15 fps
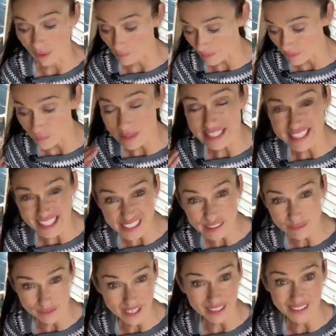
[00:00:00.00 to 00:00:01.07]
However, we
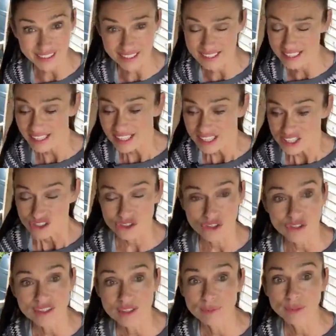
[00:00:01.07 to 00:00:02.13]
still find
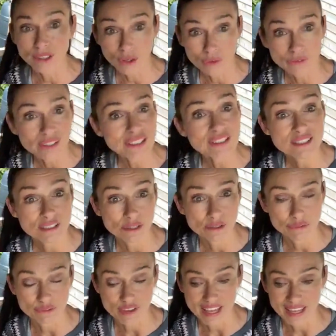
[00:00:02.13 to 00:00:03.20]
sodium lauryl
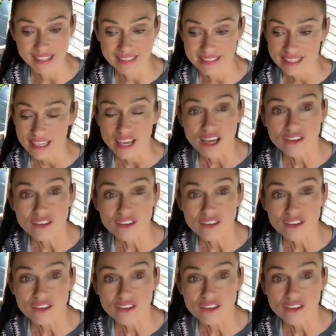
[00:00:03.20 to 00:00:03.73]
sulfate,